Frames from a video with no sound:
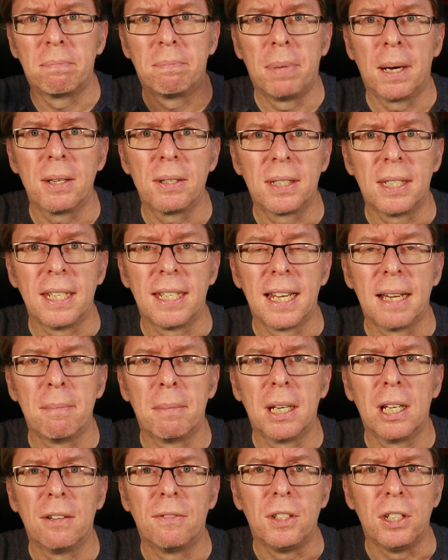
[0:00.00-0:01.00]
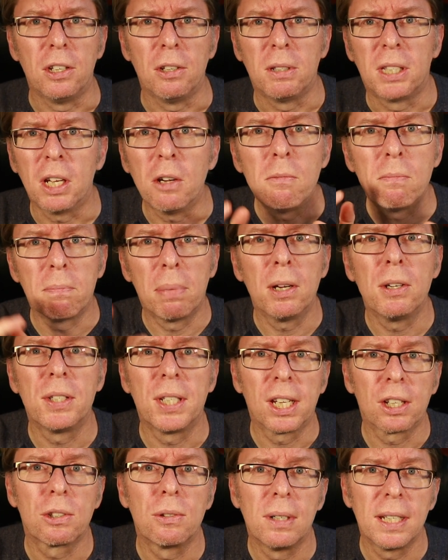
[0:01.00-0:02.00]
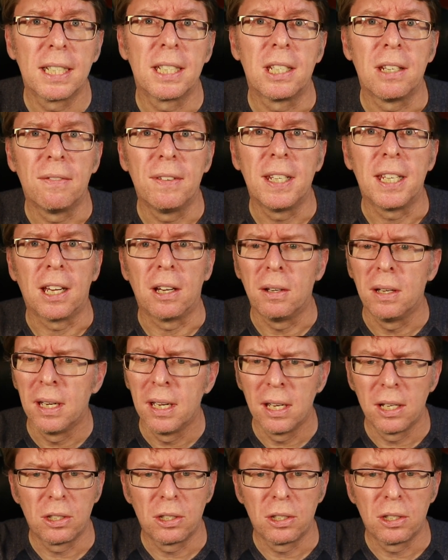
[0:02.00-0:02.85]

Post it down below if you do. Don't post the actual link to your video,